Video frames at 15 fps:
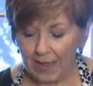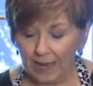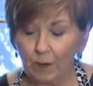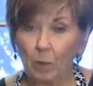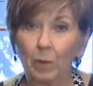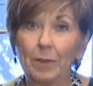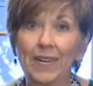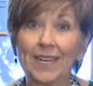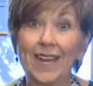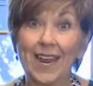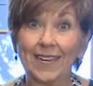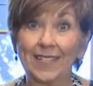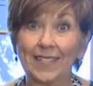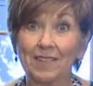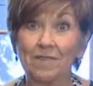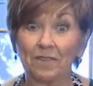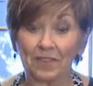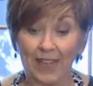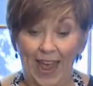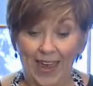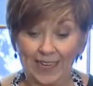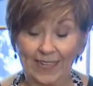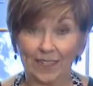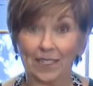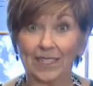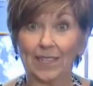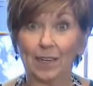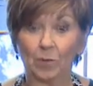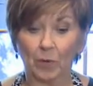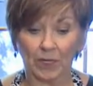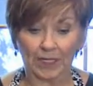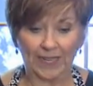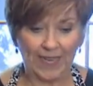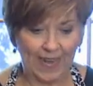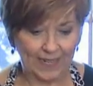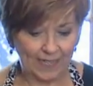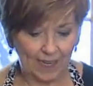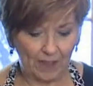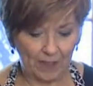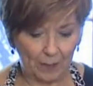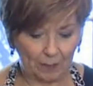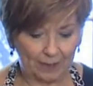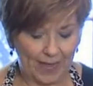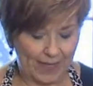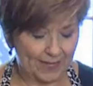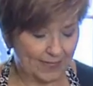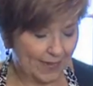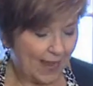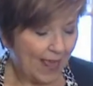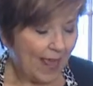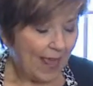It will be nice and flat. It'll sit really nice on the plate.